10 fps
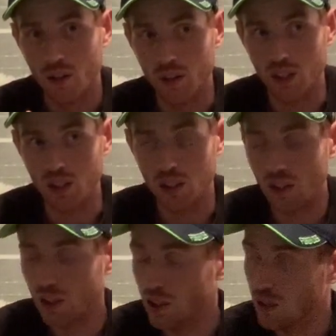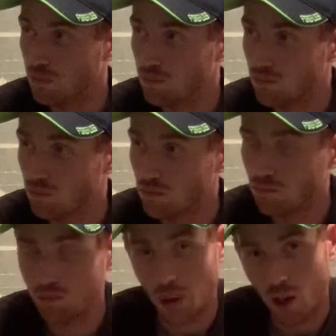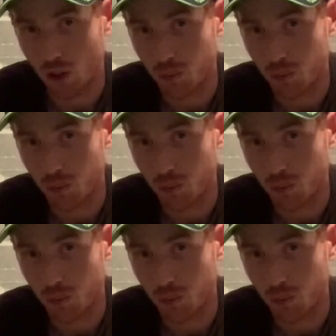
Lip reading: the power